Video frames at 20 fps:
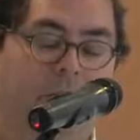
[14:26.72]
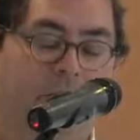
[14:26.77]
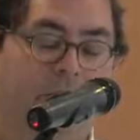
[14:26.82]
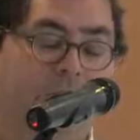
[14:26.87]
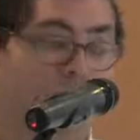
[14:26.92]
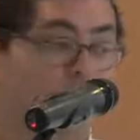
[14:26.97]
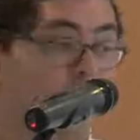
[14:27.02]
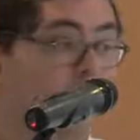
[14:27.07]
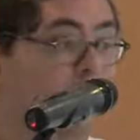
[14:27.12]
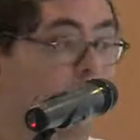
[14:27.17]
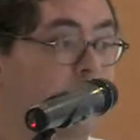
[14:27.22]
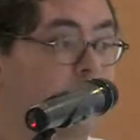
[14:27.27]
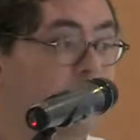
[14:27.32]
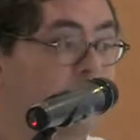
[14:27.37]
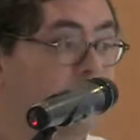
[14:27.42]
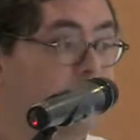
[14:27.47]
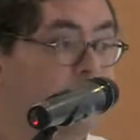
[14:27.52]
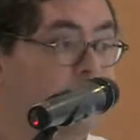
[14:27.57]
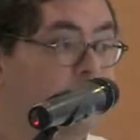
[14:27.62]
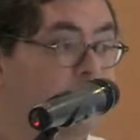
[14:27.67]

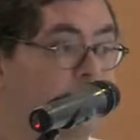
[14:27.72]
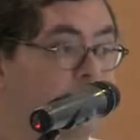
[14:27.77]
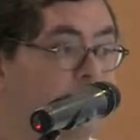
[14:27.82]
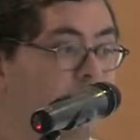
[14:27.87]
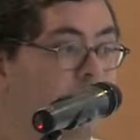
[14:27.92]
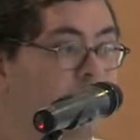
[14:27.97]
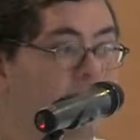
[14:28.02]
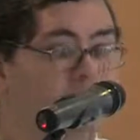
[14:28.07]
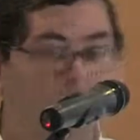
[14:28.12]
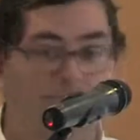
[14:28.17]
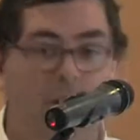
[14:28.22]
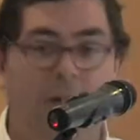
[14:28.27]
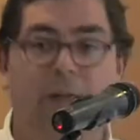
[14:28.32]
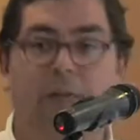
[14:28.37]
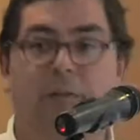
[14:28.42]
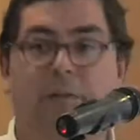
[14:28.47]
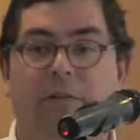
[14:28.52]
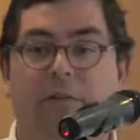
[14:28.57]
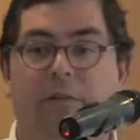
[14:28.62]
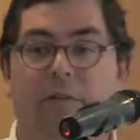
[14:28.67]
academic journals is
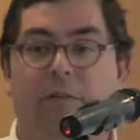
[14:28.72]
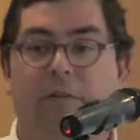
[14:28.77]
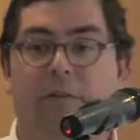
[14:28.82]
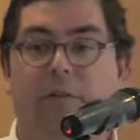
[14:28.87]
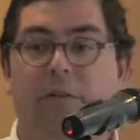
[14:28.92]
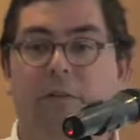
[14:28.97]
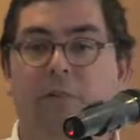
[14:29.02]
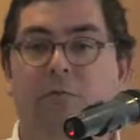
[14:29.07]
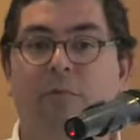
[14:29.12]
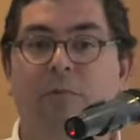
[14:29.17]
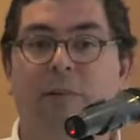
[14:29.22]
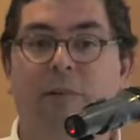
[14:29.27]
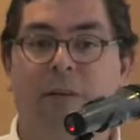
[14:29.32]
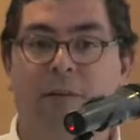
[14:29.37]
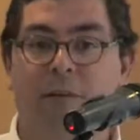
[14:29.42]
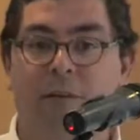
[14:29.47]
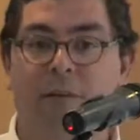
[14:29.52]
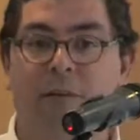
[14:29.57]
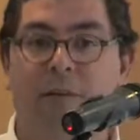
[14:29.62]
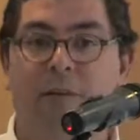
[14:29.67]
great, but we'll
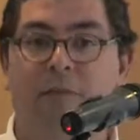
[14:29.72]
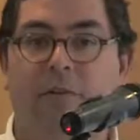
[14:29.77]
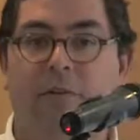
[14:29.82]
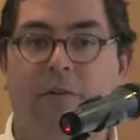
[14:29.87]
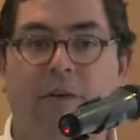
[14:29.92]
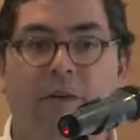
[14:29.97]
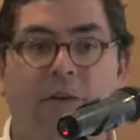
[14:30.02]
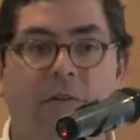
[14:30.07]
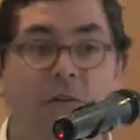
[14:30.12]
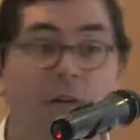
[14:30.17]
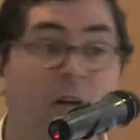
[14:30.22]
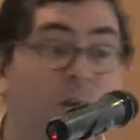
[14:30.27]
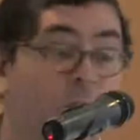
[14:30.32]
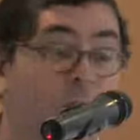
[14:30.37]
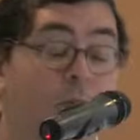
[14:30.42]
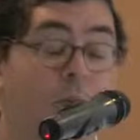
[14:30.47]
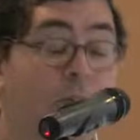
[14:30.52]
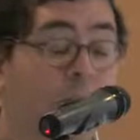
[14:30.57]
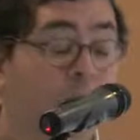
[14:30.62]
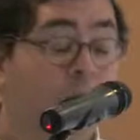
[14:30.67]

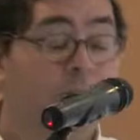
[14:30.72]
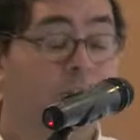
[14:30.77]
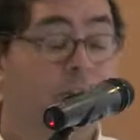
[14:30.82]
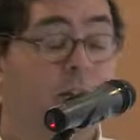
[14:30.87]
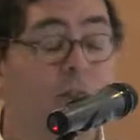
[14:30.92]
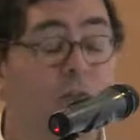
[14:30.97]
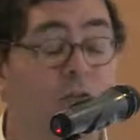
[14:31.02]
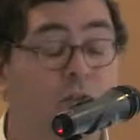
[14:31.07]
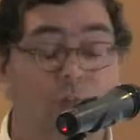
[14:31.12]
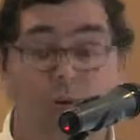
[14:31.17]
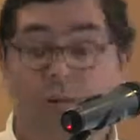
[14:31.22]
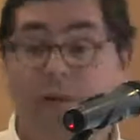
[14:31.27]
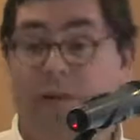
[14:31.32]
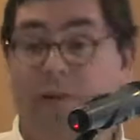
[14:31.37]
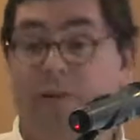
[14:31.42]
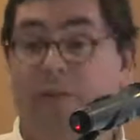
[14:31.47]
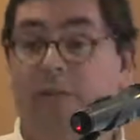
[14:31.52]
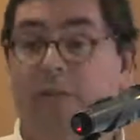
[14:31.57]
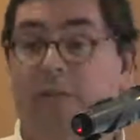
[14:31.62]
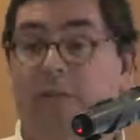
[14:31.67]
never get a
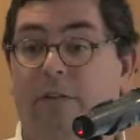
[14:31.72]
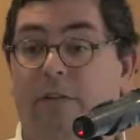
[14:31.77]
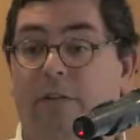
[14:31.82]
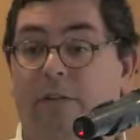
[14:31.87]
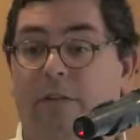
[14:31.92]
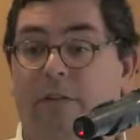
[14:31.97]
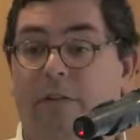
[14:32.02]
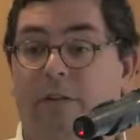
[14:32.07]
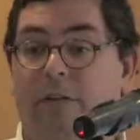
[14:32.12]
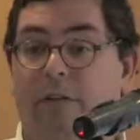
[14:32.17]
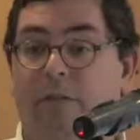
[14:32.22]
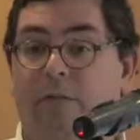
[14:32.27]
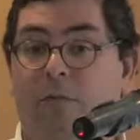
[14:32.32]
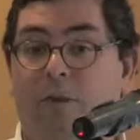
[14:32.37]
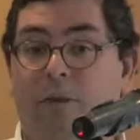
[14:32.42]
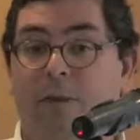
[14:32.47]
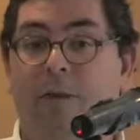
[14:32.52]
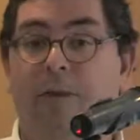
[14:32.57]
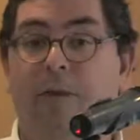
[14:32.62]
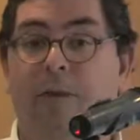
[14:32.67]
journalist
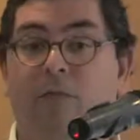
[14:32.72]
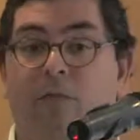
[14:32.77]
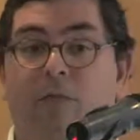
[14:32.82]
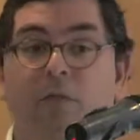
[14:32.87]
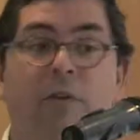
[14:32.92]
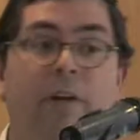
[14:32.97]
reading it.